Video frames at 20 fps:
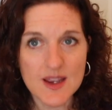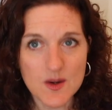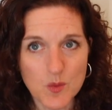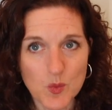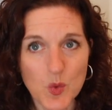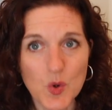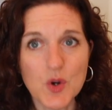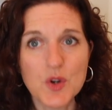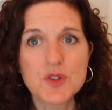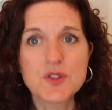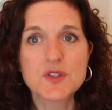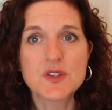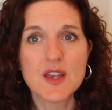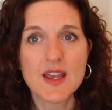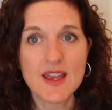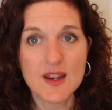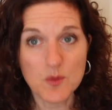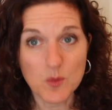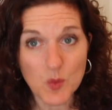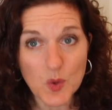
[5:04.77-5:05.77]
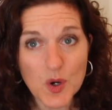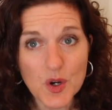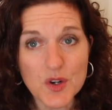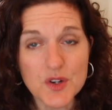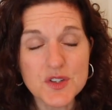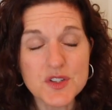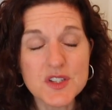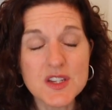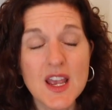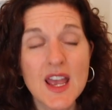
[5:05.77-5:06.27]
and worse and
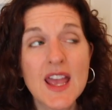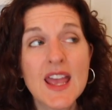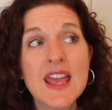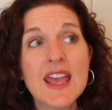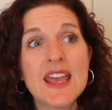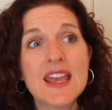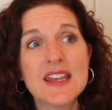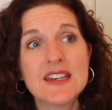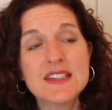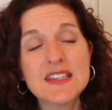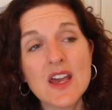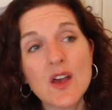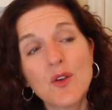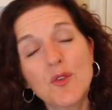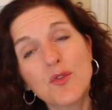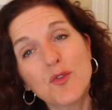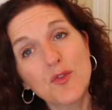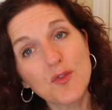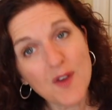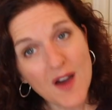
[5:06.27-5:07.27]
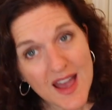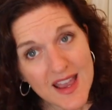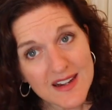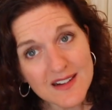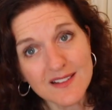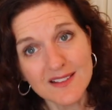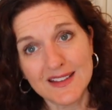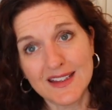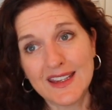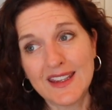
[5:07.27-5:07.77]
worse until
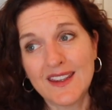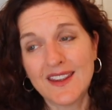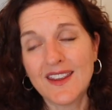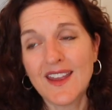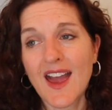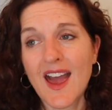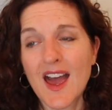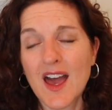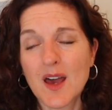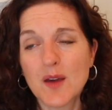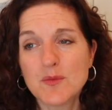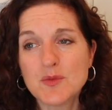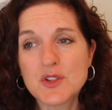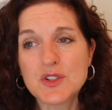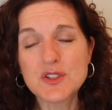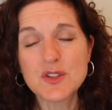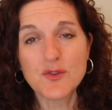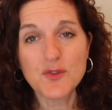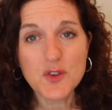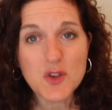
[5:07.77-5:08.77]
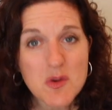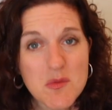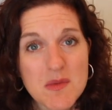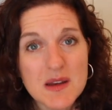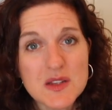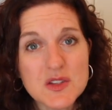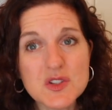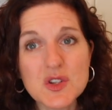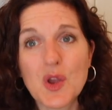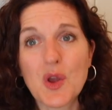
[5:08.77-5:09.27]
finally, just a few
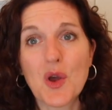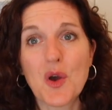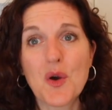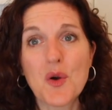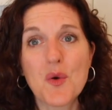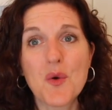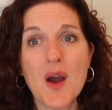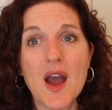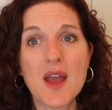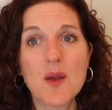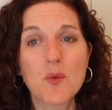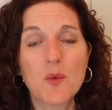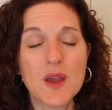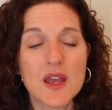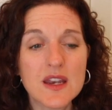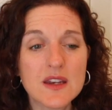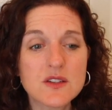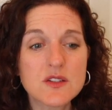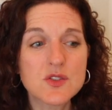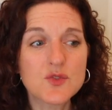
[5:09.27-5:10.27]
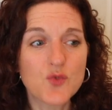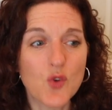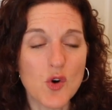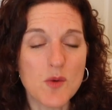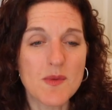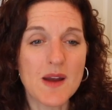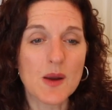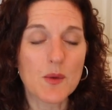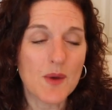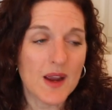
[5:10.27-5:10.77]
months ago, I went for
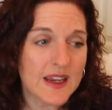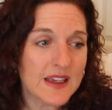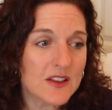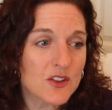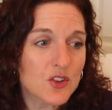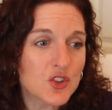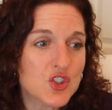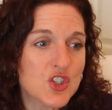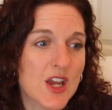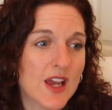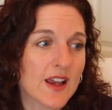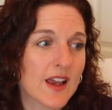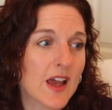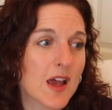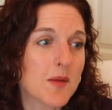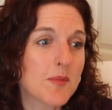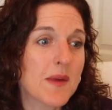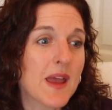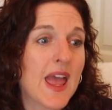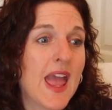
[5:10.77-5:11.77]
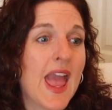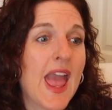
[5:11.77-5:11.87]
my regular checkup,